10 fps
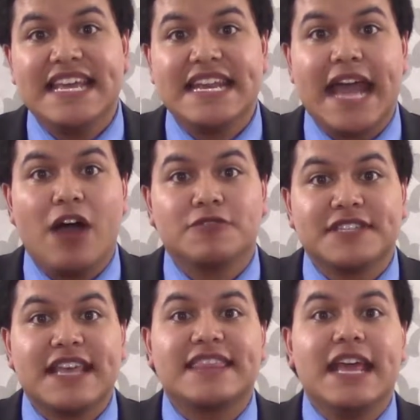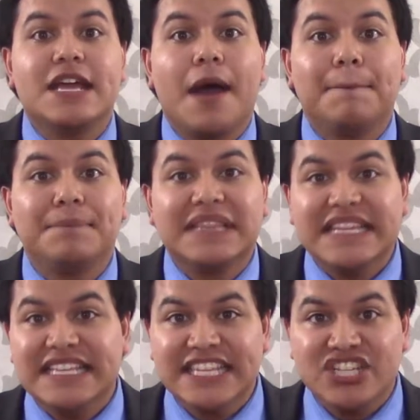announced that they
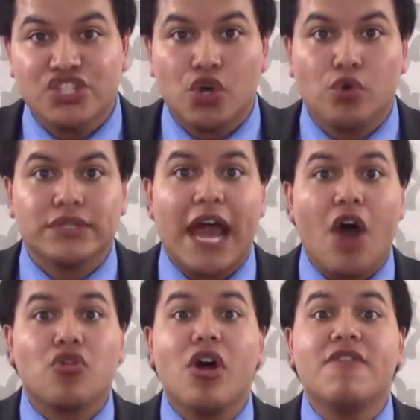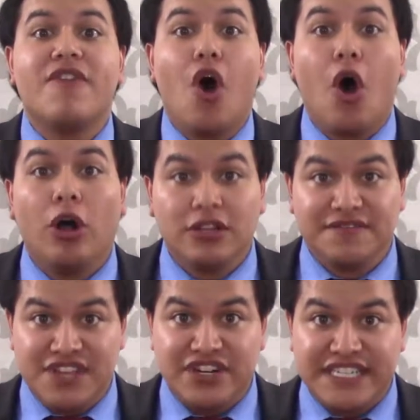completely sold out of all of
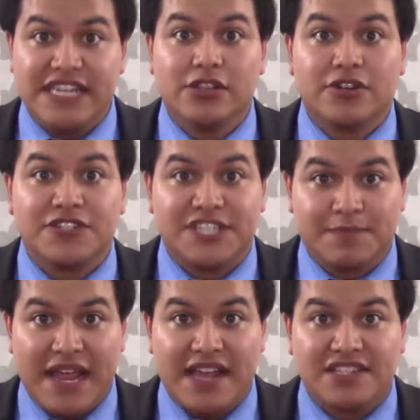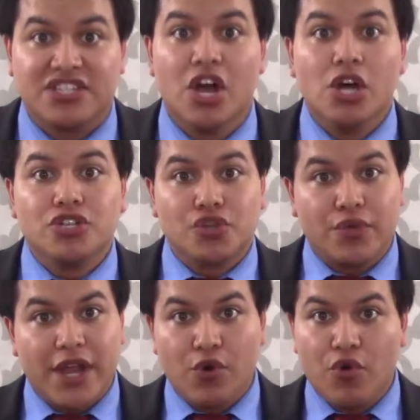their dealers' space. So
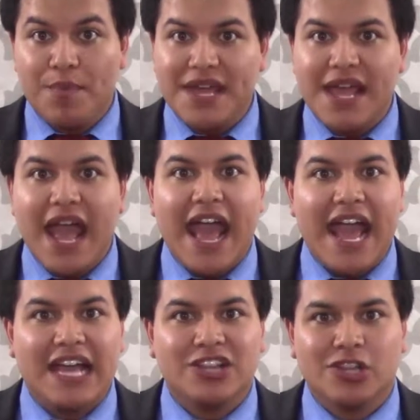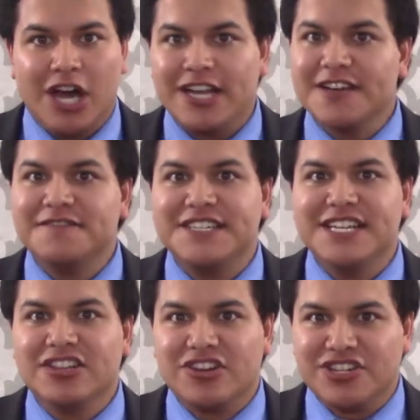there will be a lot of
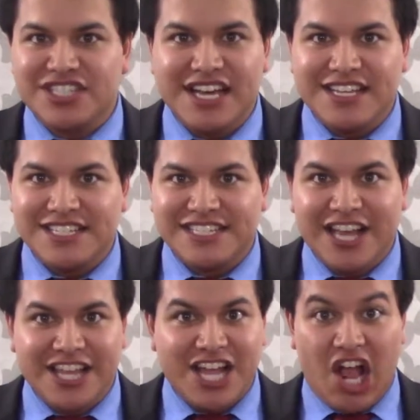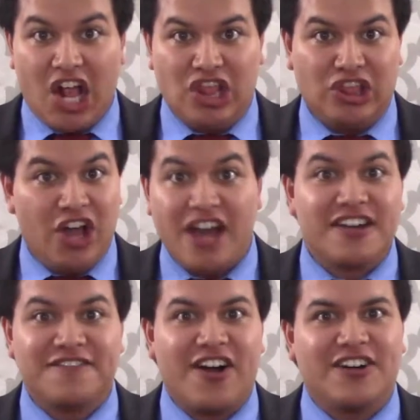dealers selling a lot
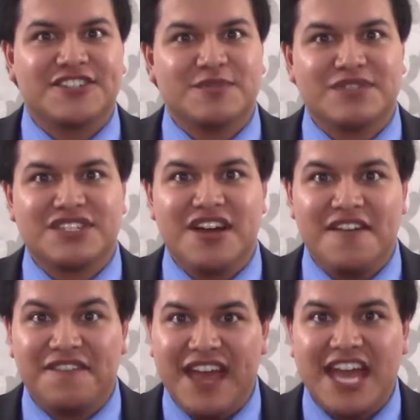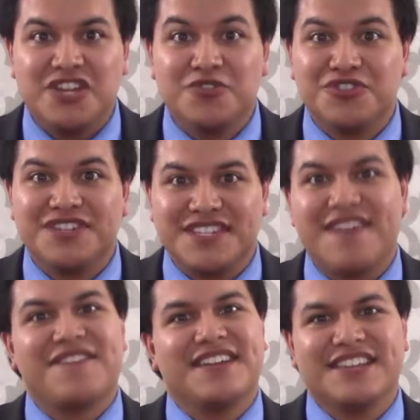of awesome stuff, and you should
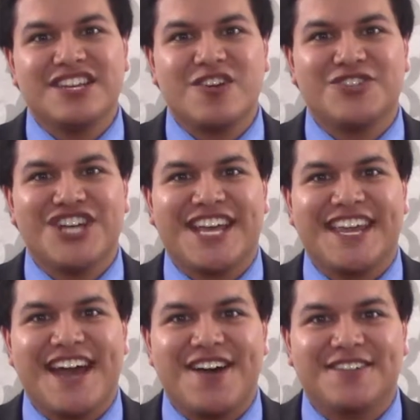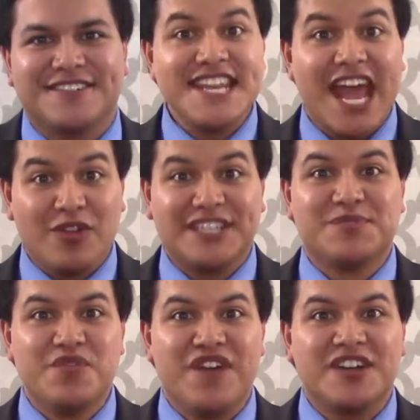definitely go check it out. Now let's
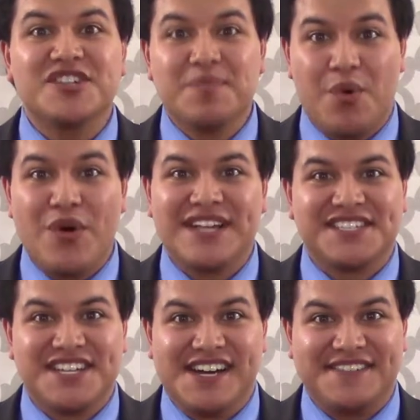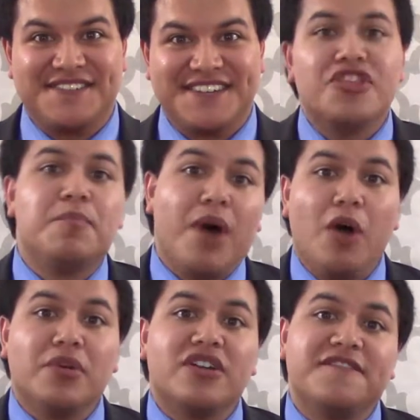move on to the boring stuff. The
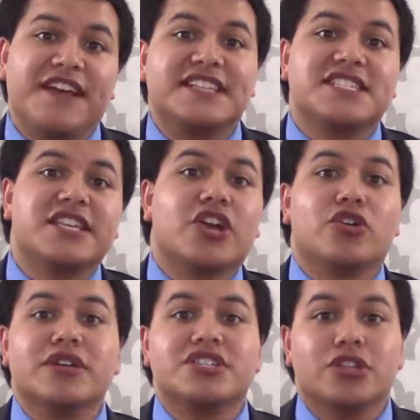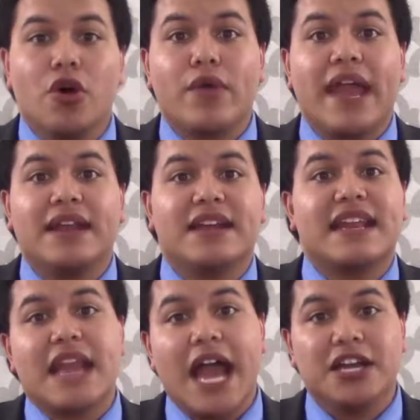Palmer Event Center is located at
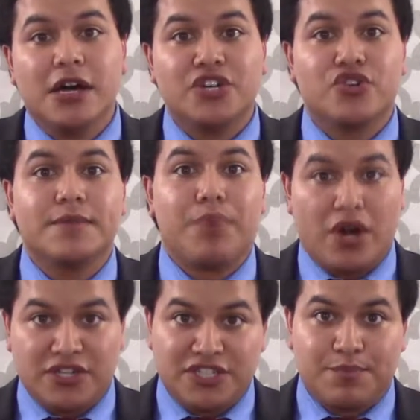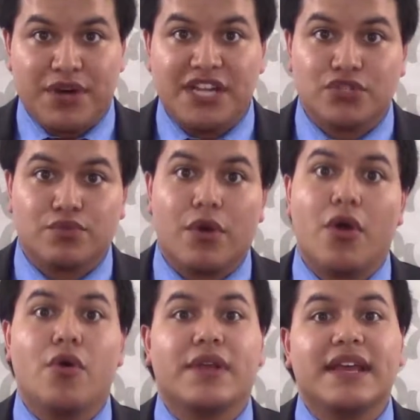900 Barton Springs
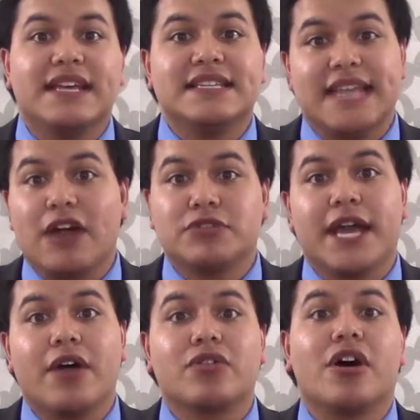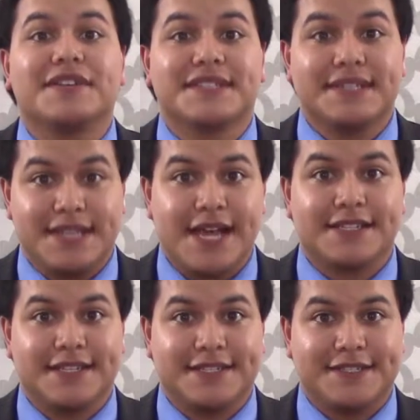Road in downtown Austin,
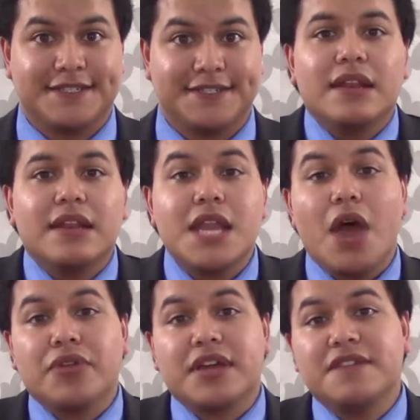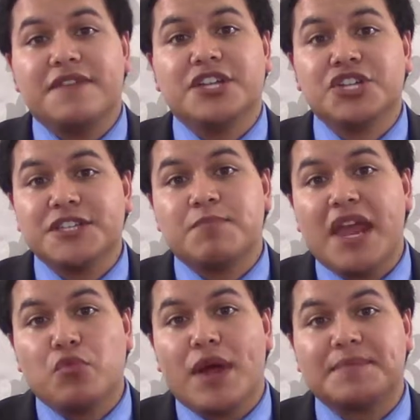Texas. Now the convention's
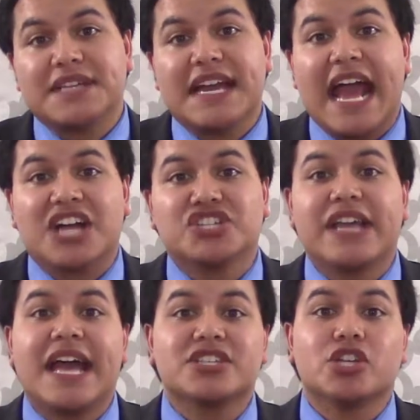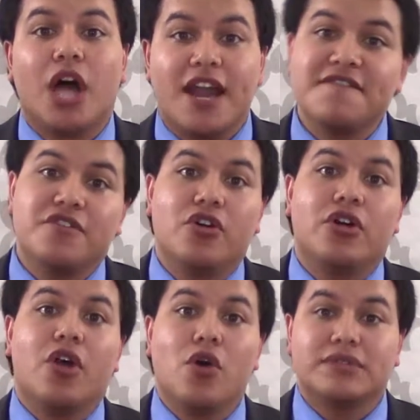main website actually has a lot of
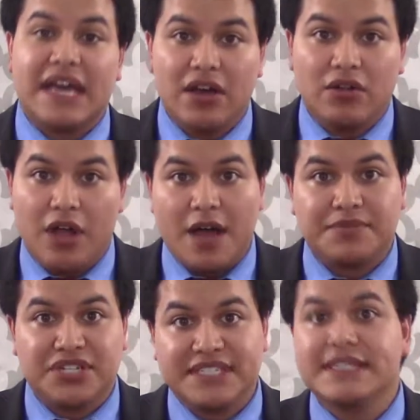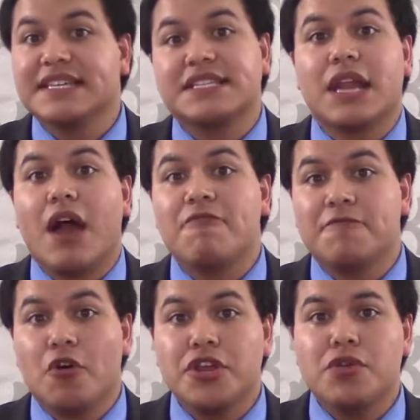good hotel options listed out
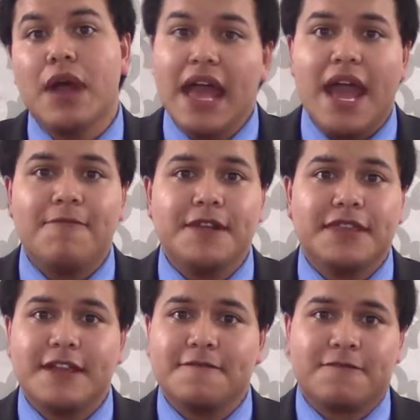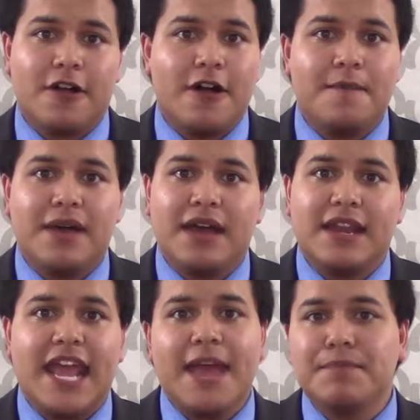for you. Everything from
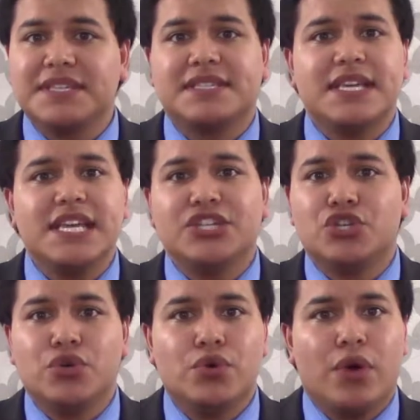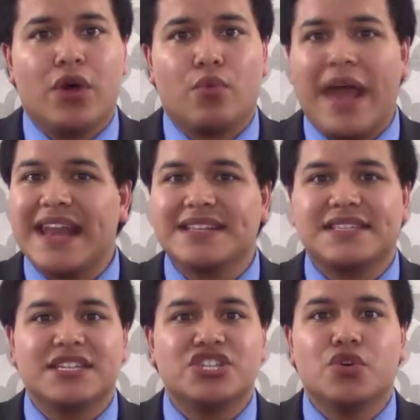an Embassy to a
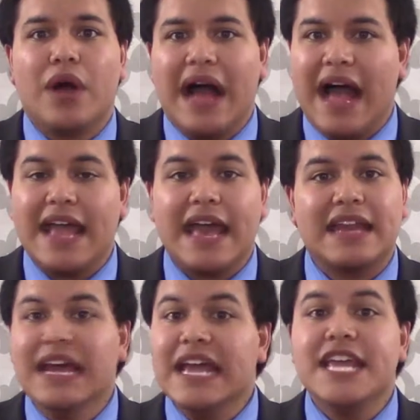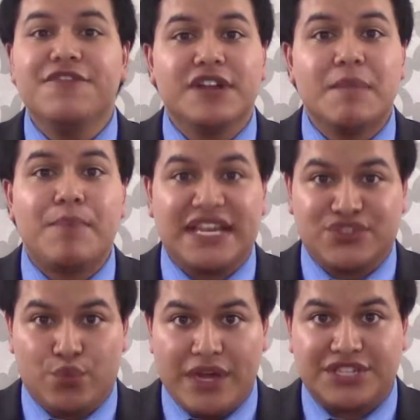Radisson to a Hyatt, even a
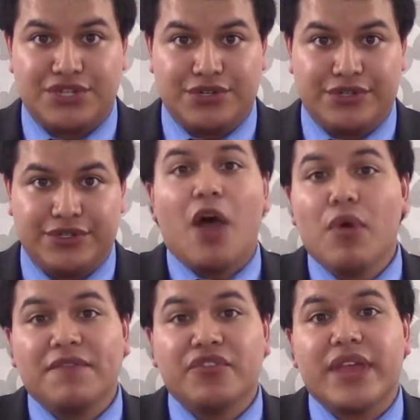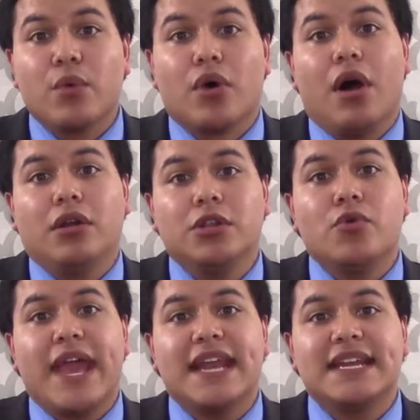Best Western. However, they were all
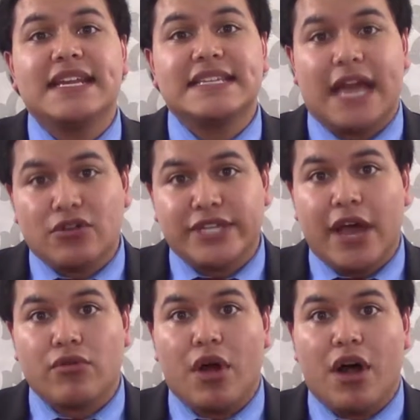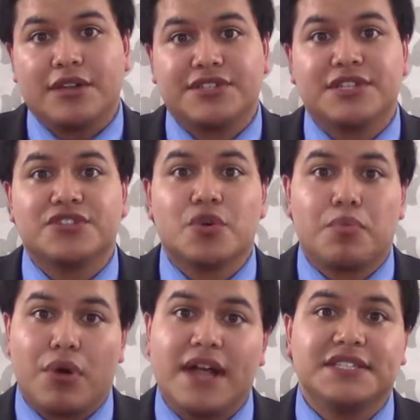located in downtown Austin, so
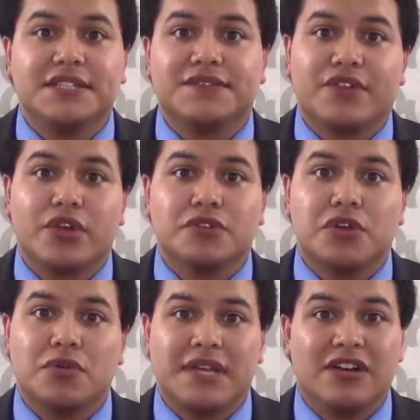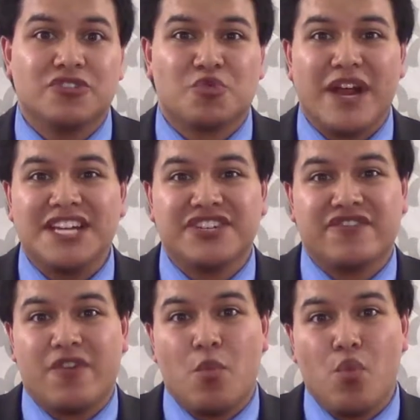prices for those hotels ranged
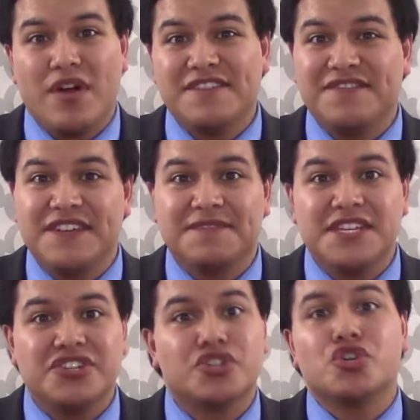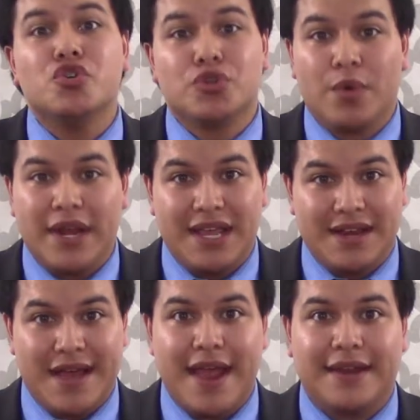from $150 to $220 a night.